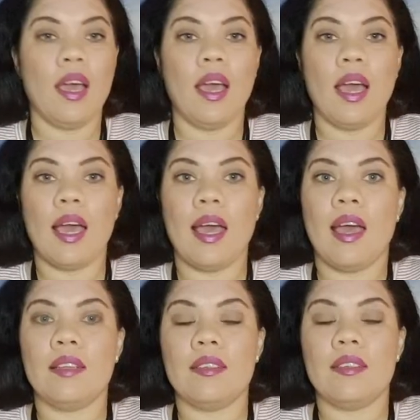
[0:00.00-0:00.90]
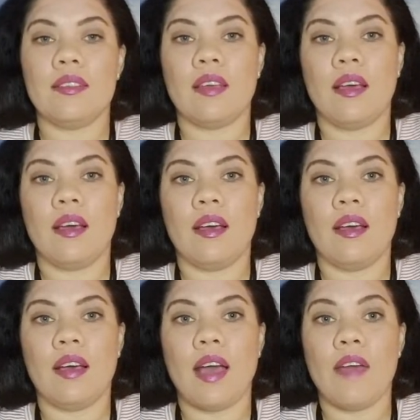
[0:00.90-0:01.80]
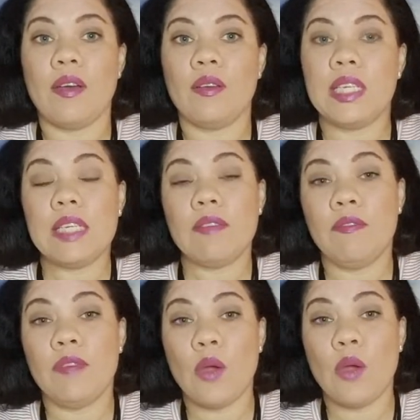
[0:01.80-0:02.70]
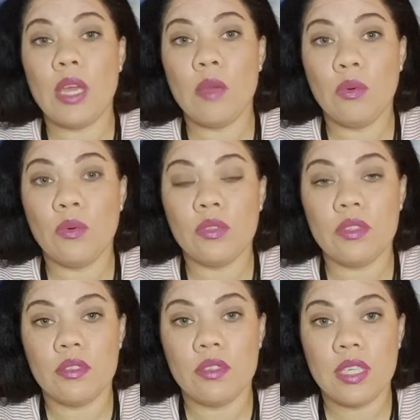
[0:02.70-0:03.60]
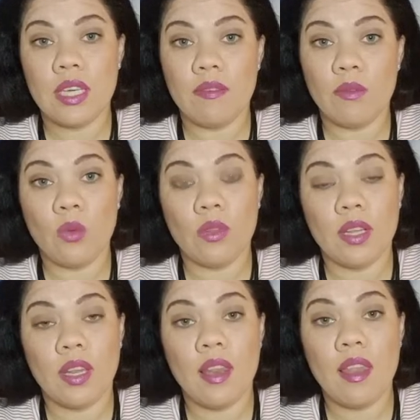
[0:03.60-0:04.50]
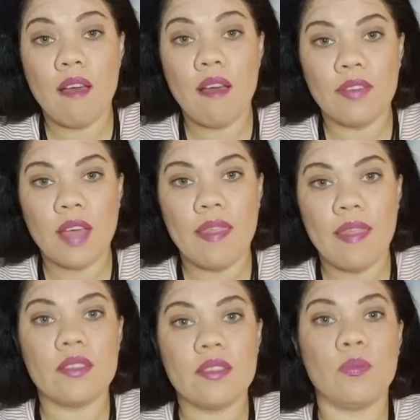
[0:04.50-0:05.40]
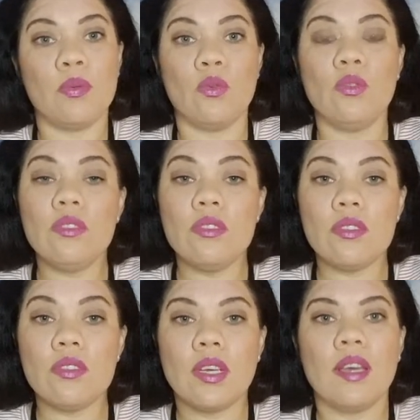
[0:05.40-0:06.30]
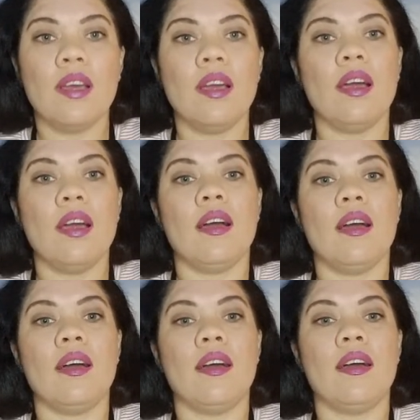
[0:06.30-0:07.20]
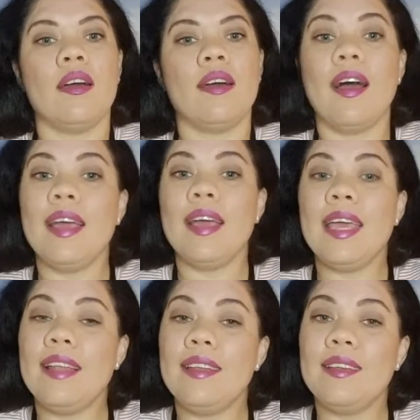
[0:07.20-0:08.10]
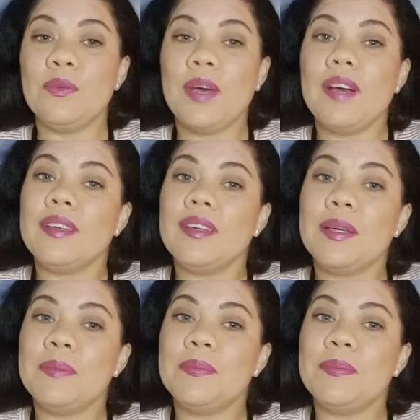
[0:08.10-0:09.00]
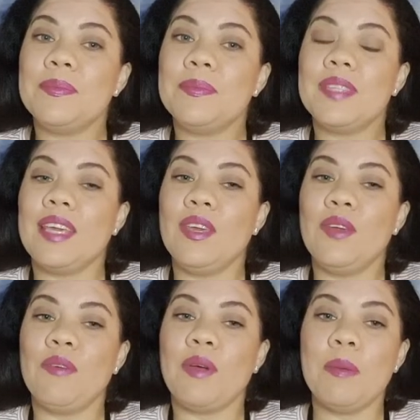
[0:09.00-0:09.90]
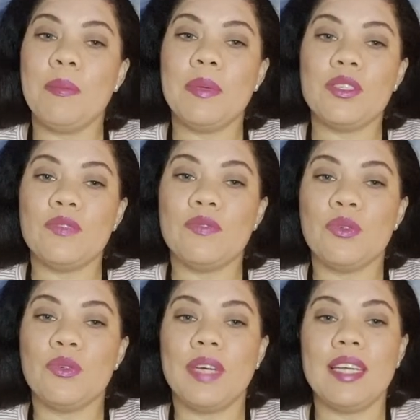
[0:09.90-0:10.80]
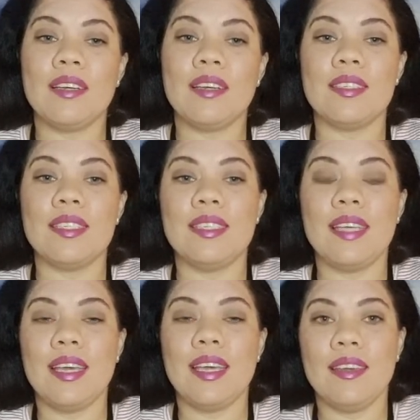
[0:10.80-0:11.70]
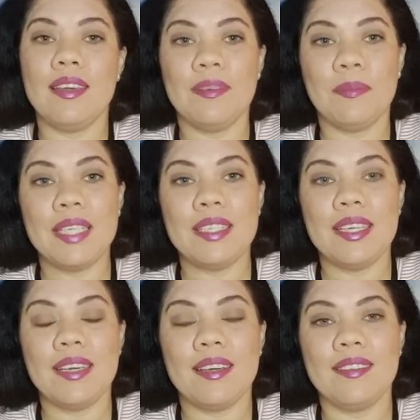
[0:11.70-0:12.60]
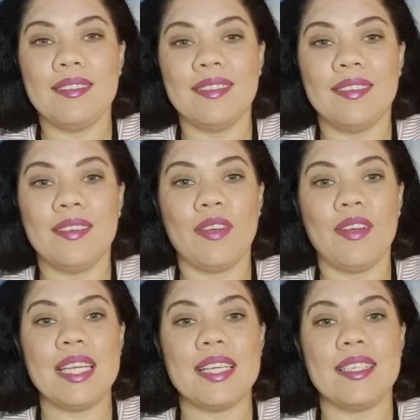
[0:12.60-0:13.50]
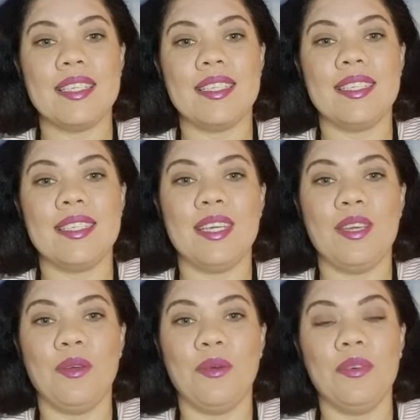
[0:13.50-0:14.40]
And I found it very important to give all the love and the support. Hi, Helen. Welcome. Thank you very much for joining us today, my dear. Very nice to see you.